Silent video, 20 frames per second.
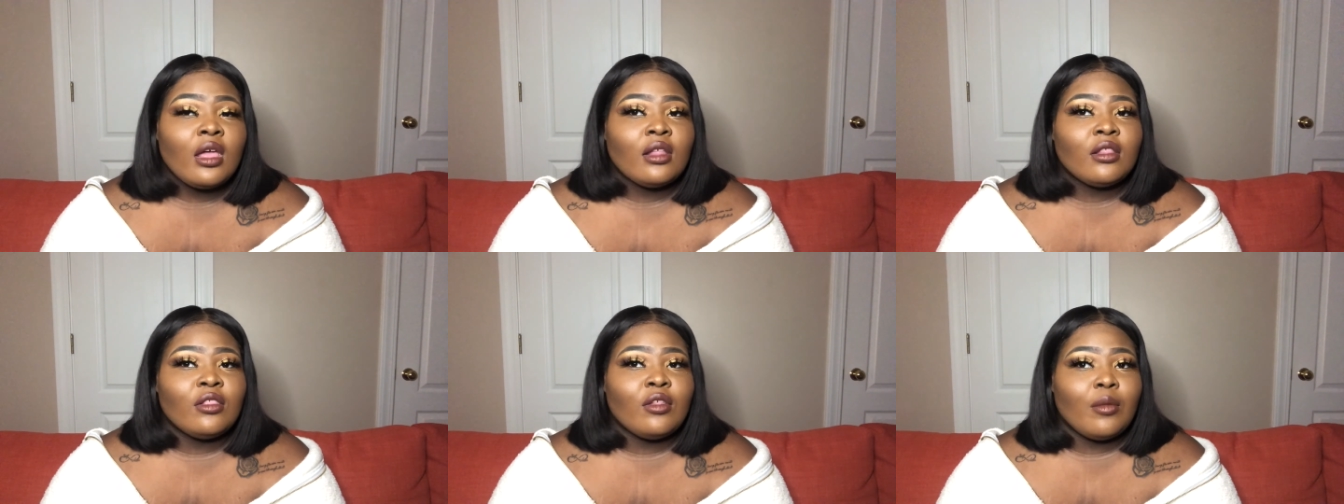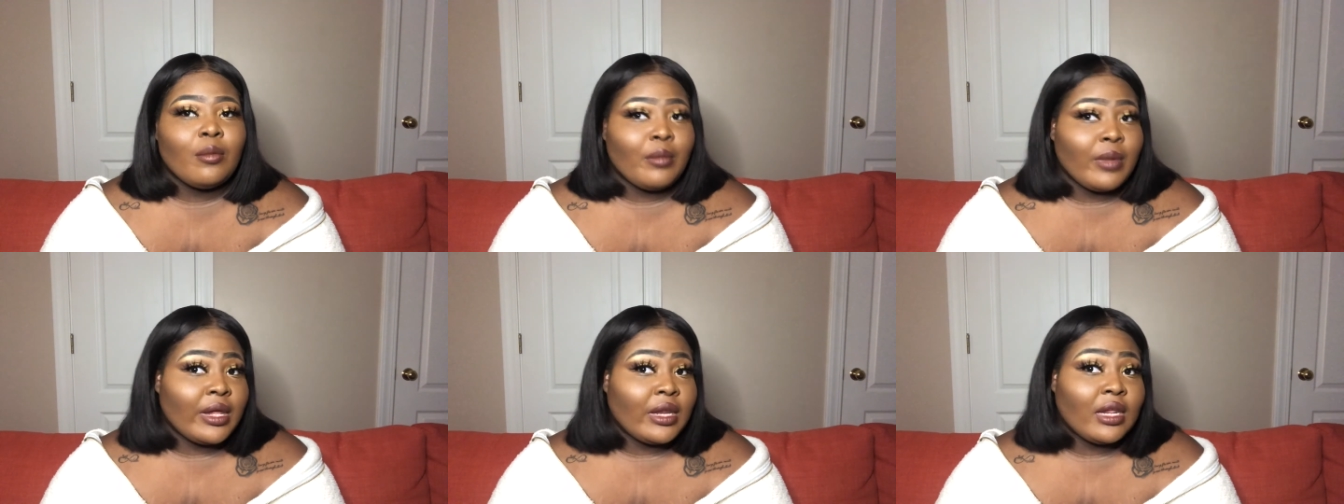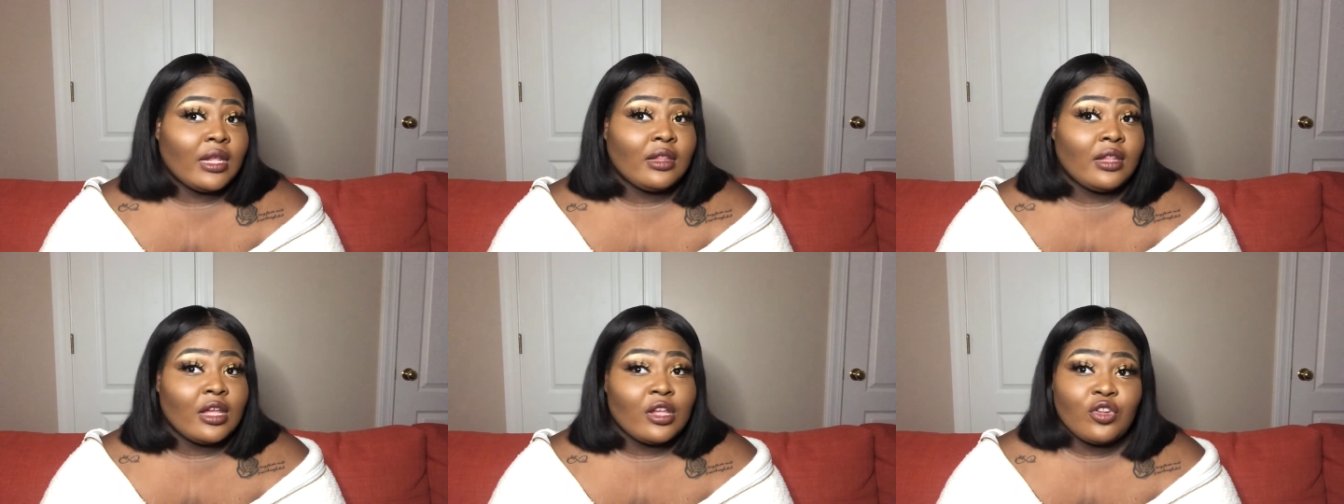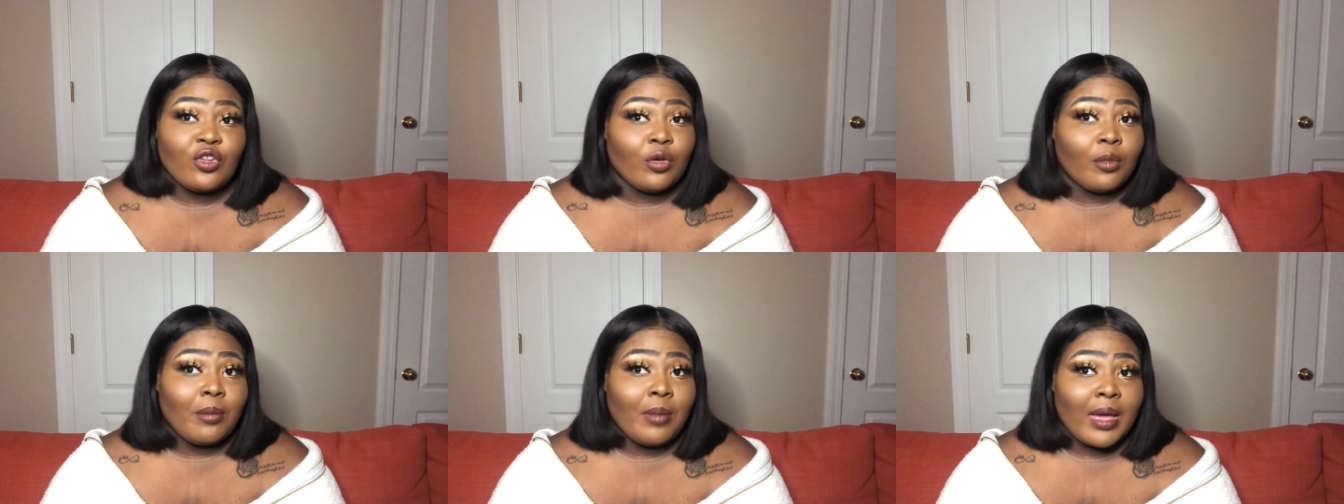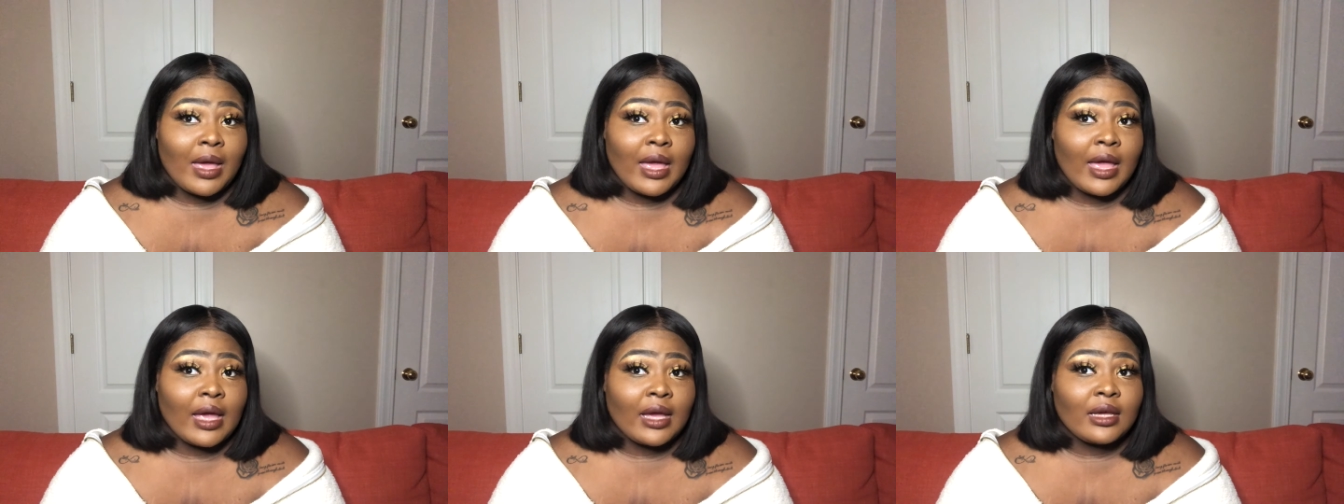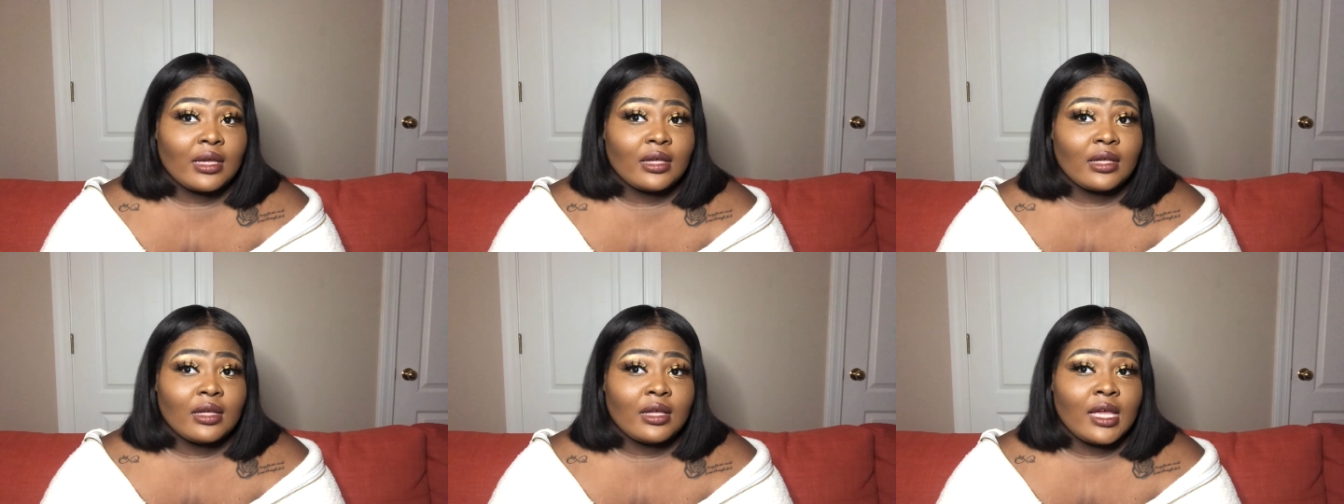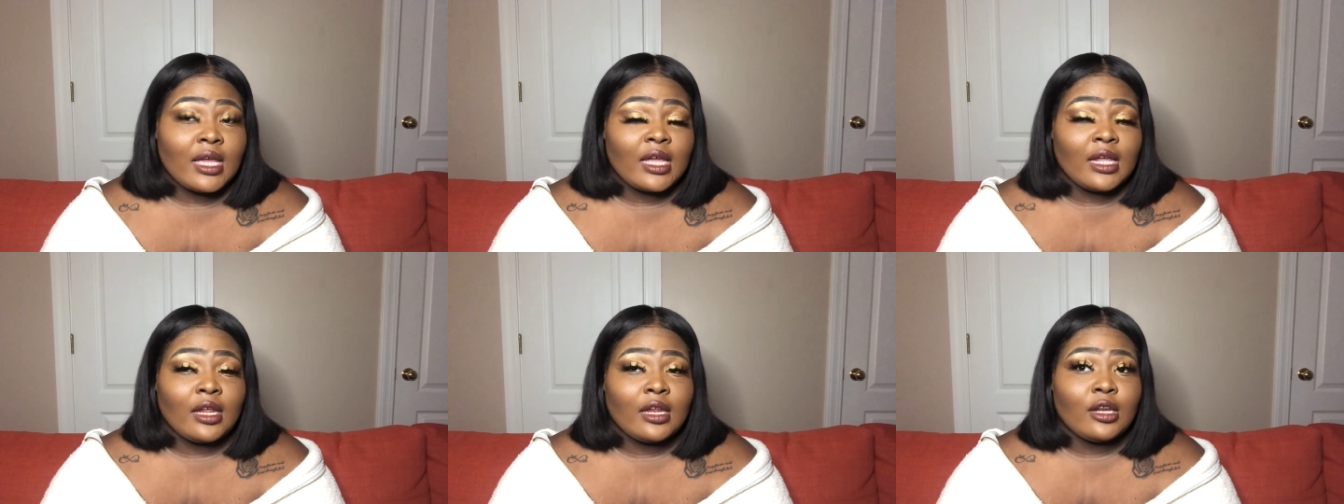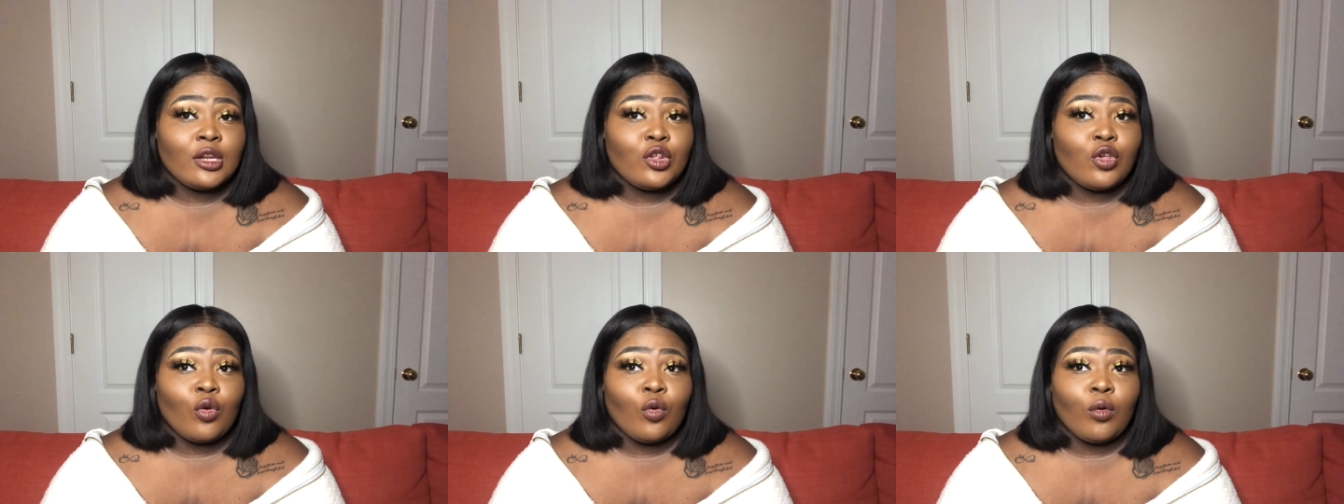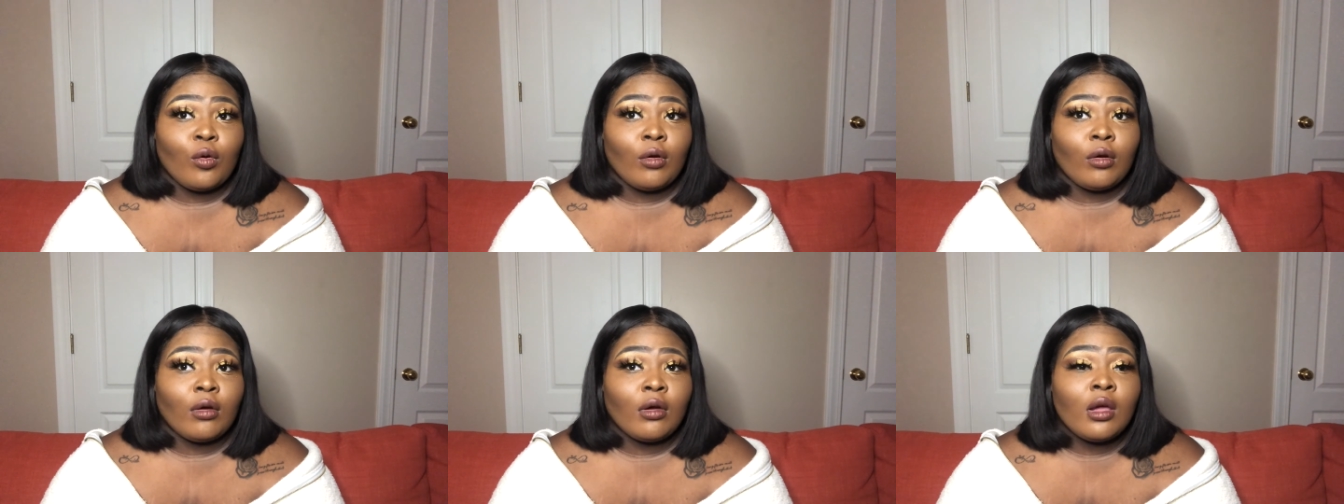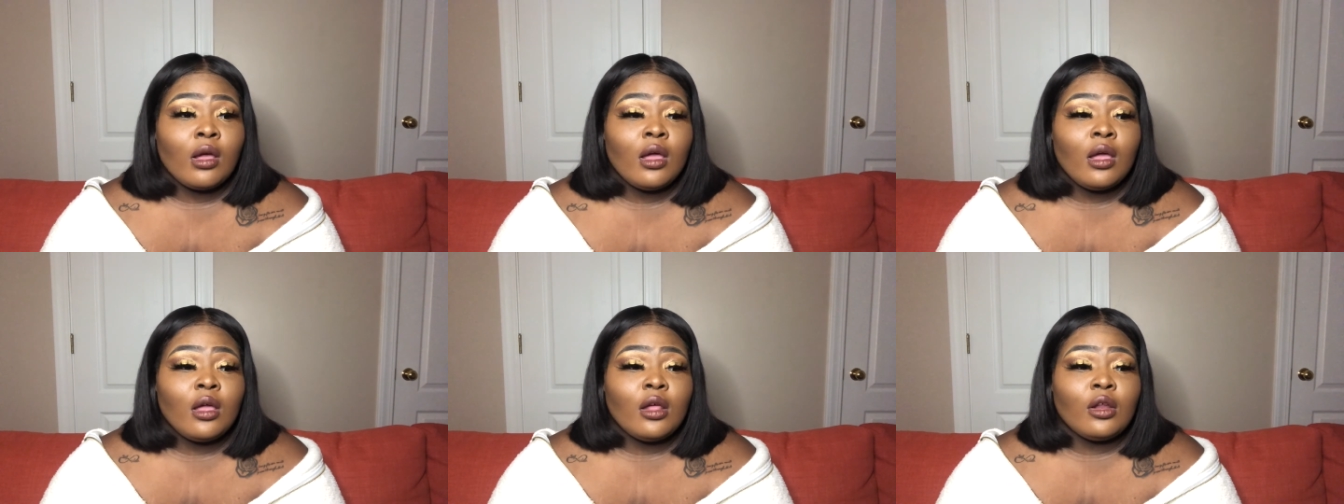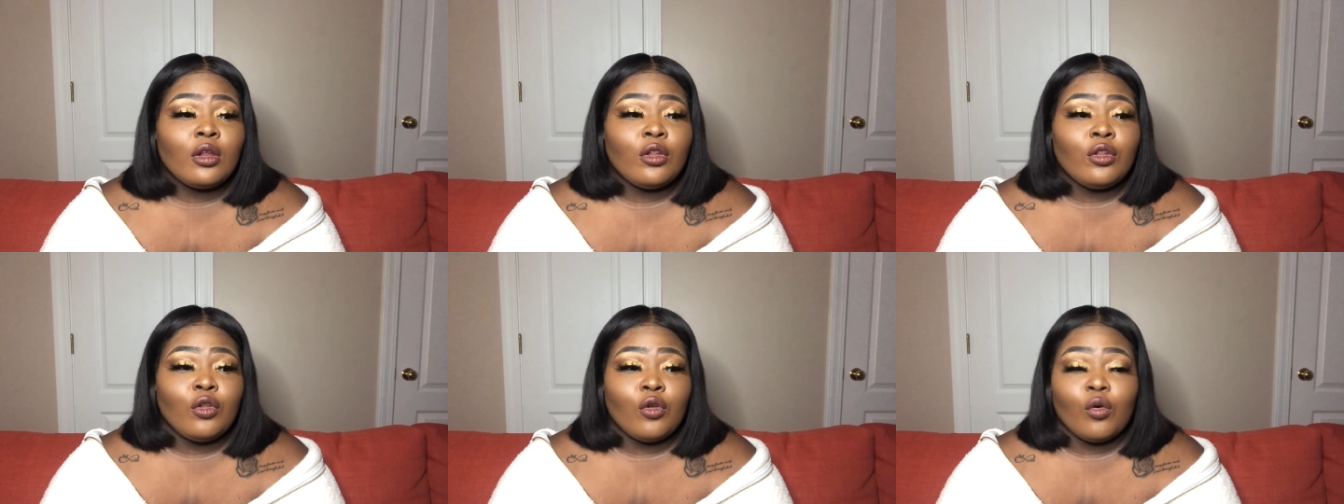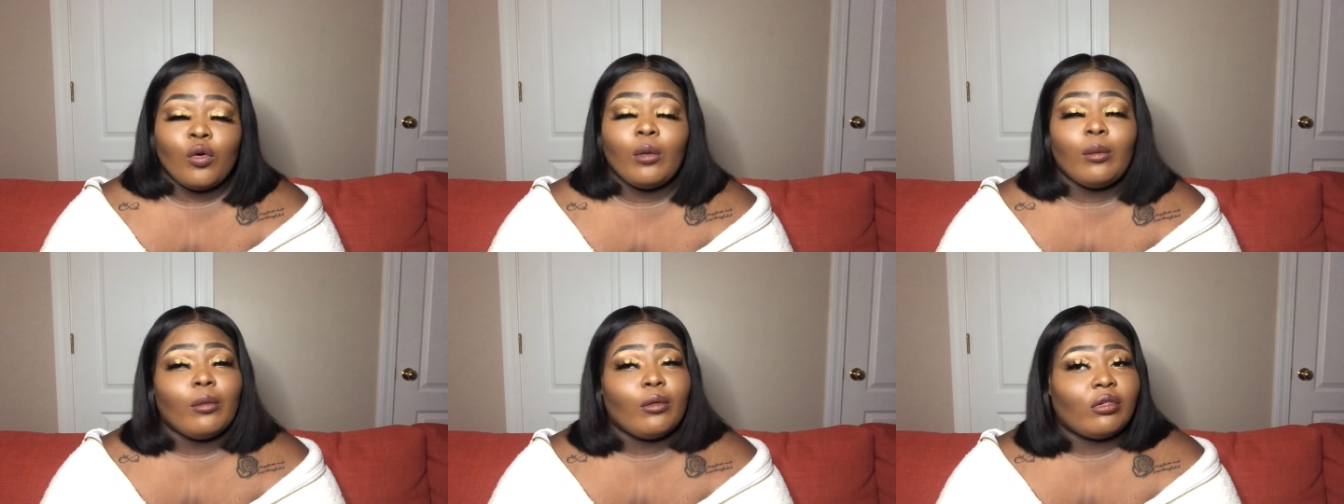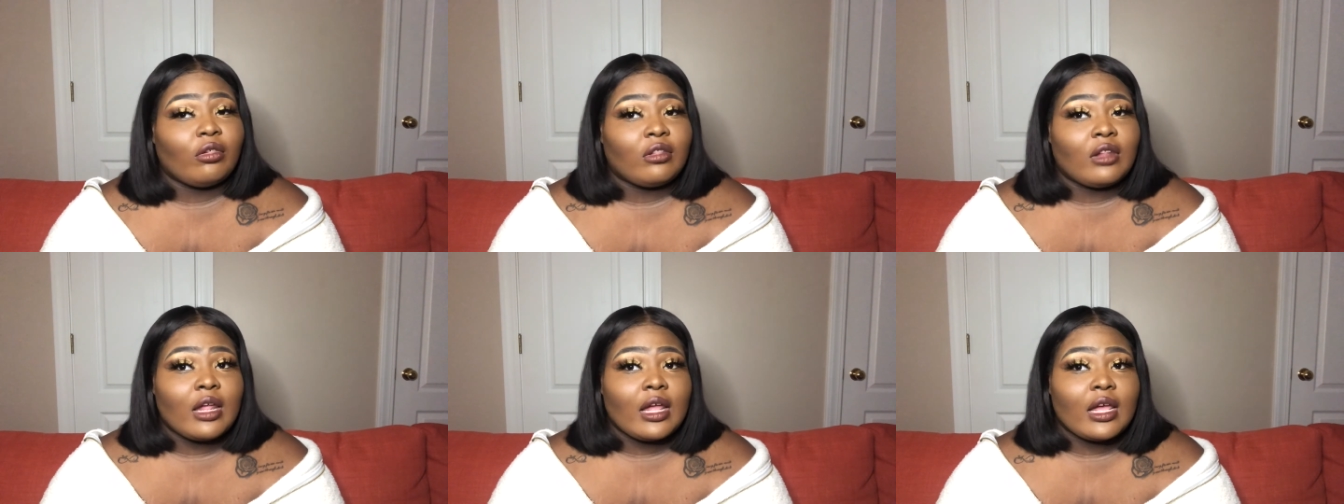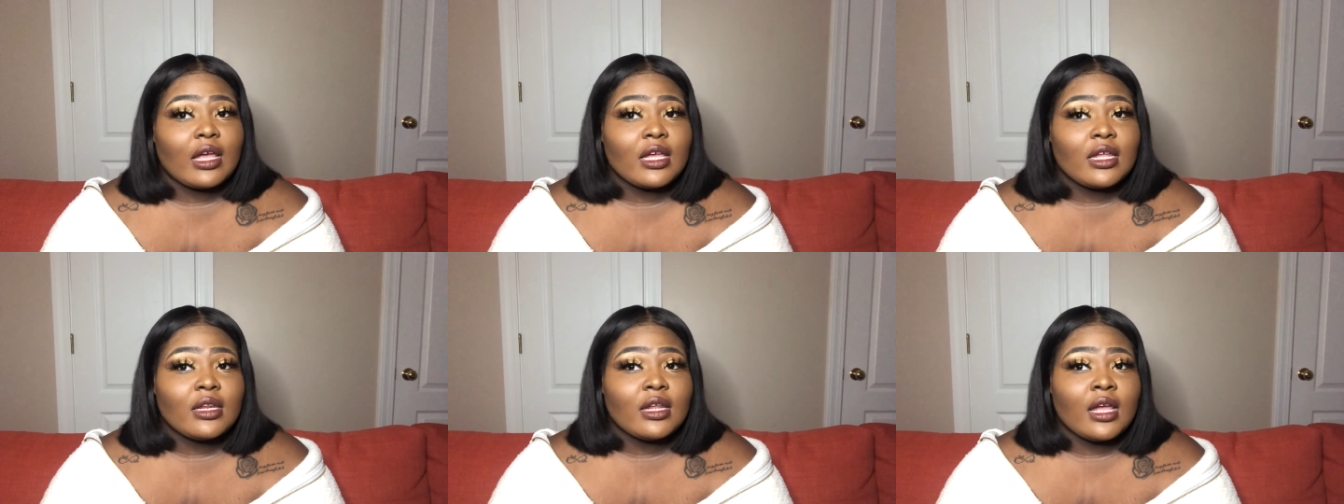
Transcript: the minute that you're back in your normal state.